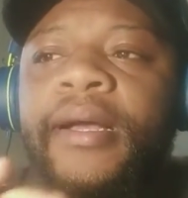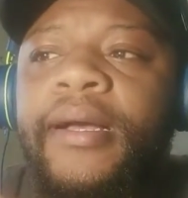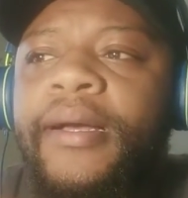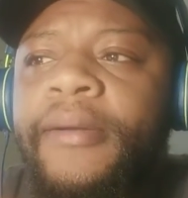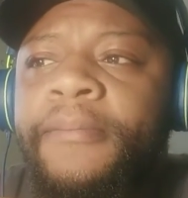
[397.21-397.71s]

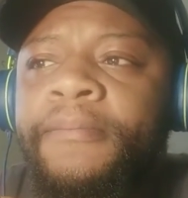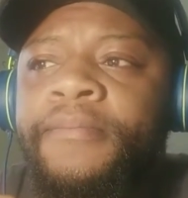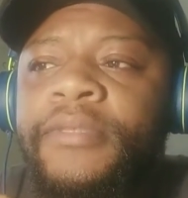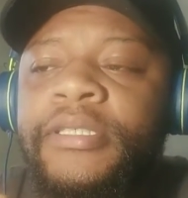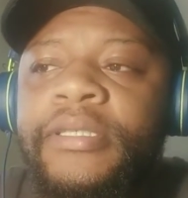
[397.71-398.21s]
I
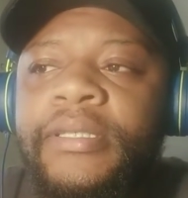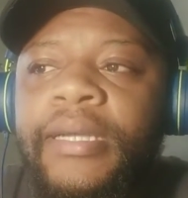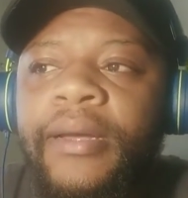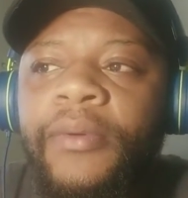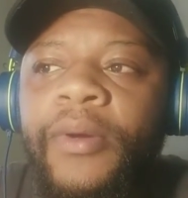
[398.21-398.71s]

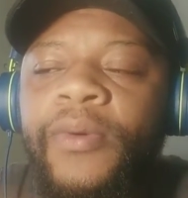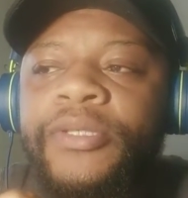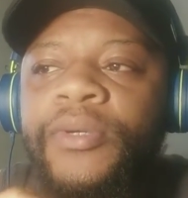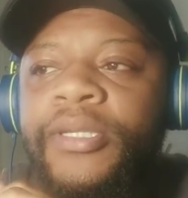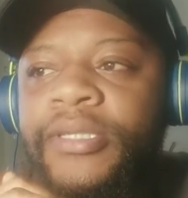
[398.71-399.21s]

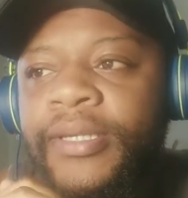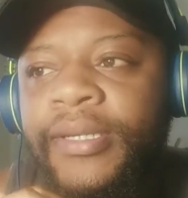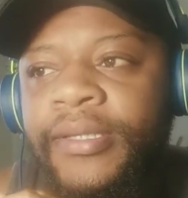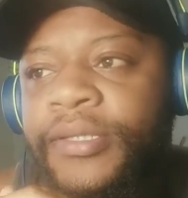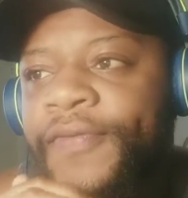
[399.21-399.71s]
was watching an
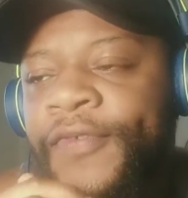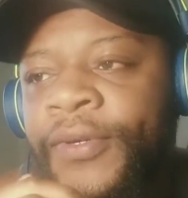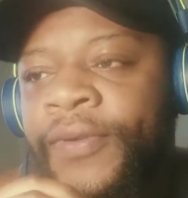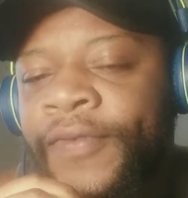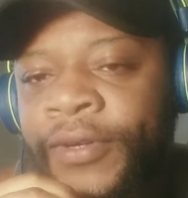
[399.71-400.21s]

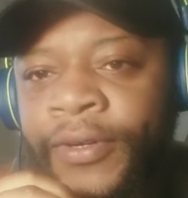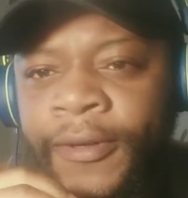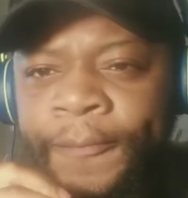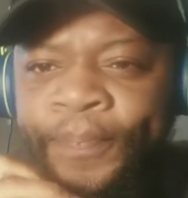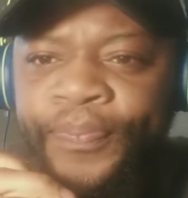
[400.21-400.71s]
interview of her